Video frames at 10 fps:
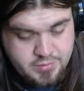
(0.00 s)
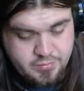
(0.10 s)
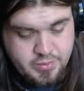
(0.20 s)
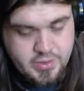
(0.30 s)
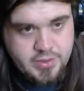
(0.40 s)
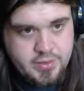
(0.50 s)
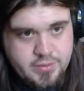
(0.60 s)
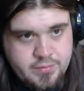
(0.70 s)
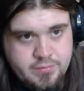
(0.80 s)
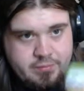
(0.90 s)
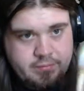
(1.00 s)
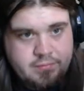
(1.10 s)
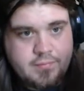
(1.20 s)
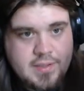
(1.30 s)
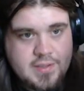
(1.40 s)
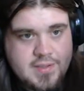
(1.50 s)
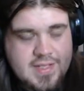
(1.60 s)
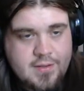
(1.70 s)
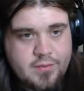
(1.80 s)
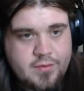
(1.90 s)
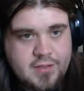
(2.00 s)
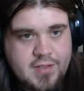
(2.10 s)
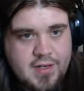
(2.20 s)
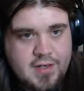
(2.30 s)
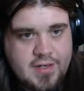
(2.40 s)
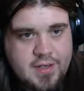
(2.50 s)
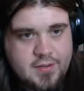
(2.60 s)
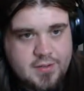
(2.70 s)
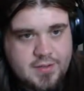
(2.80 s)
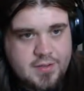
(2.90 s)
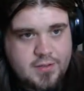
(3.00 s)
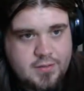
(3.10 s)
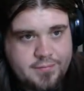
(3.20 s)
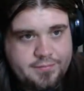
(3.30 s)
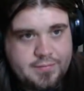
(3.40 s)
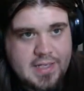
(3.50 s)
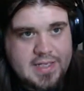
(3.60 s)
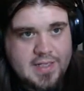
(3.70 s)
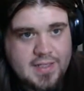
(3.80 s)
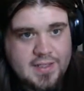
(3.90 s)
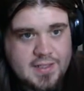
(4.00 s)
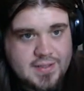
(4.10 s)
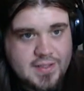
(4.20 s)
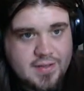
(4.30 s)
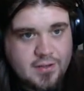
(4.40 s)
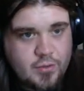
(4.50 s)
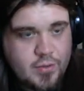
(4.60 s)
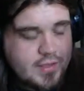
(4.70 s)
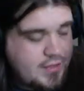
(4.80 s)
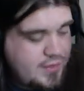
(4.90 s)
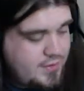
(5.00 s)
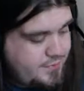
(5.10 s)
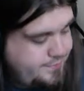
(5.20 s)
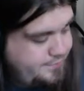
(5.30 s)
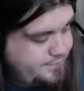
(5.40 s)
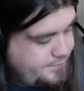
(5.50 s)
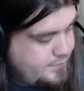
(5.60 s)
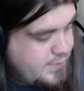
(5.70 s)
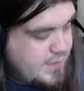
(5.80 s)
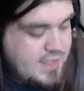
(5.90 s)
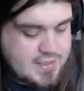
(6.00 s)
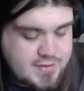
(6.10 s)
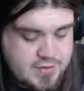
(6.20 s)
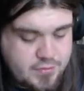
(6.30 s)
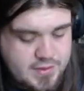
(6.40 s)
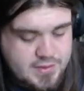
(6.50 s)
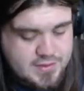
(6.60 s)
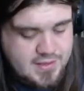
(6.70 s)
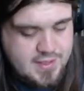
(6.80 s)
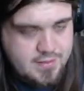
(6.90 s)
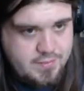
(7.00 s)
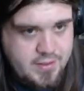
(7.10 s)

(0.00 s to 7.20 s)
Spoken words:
pretty good. And the second one just got announced, so I need to get this done quickly. And it's a 3-disc game.